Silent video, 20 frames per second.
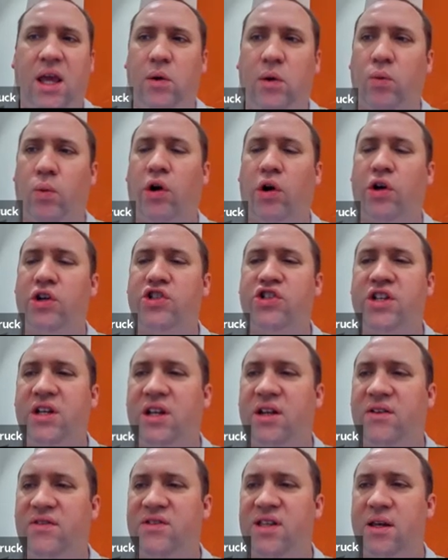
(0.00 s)
a worksheet
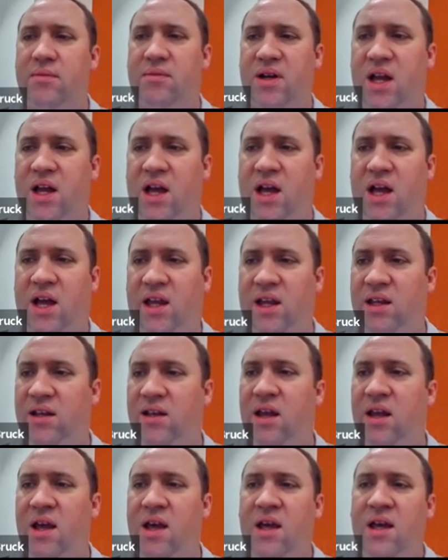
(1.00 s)
of some
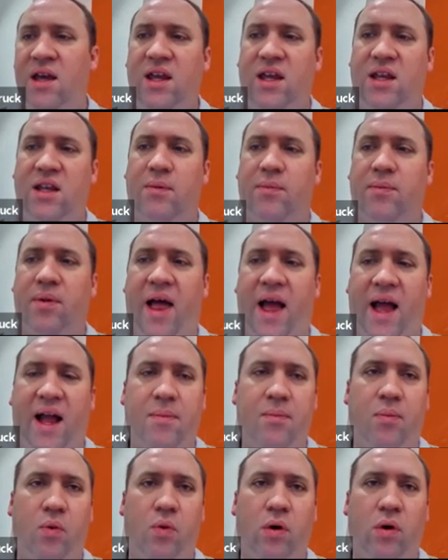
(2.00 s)
kind into
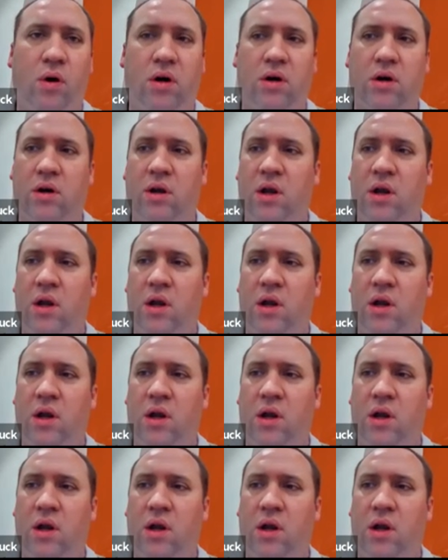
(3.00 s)
Blackboard